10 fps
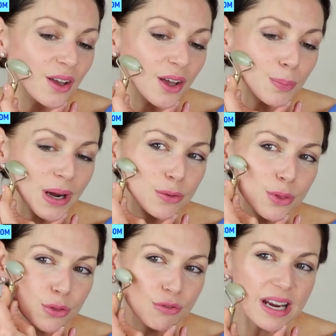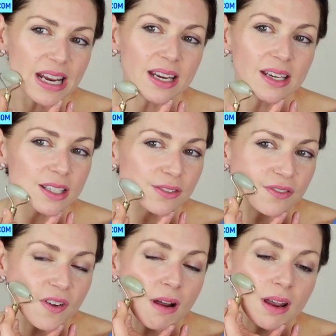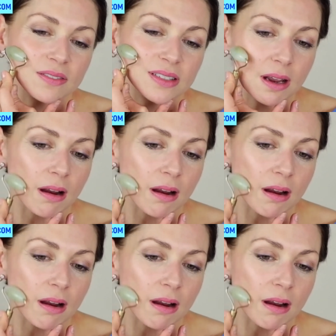about 3 to 5